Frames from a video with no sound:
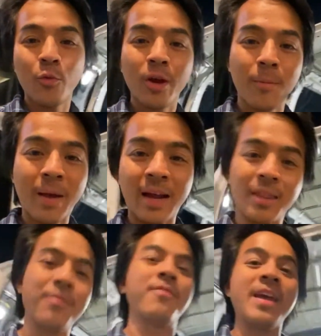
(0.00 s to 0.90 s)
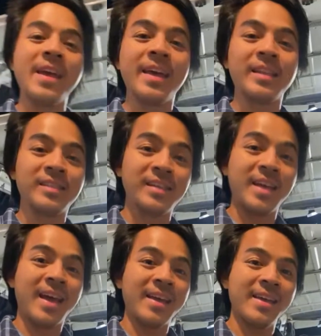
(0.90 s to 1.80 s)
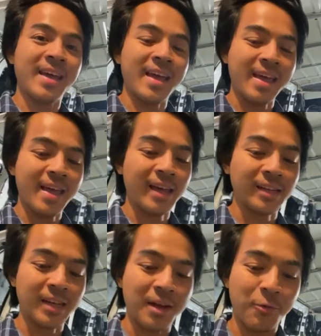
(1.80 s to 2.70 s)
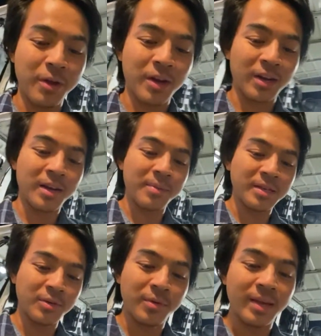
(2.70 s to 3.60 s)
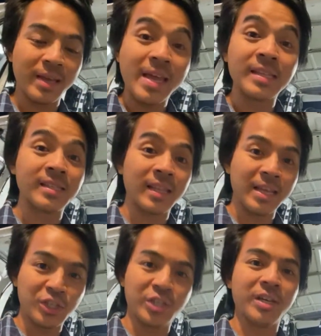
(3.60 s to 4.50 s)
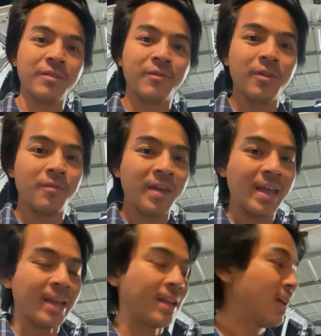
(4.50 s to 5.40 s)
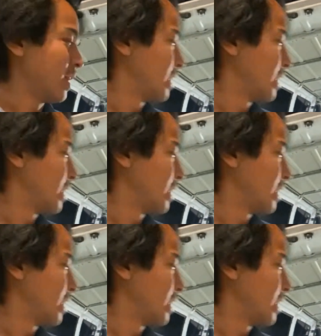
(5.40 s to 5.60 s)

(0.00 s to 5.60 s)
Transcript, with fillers: We are back at the van today, and uh, we are going to be doing insulation for the van.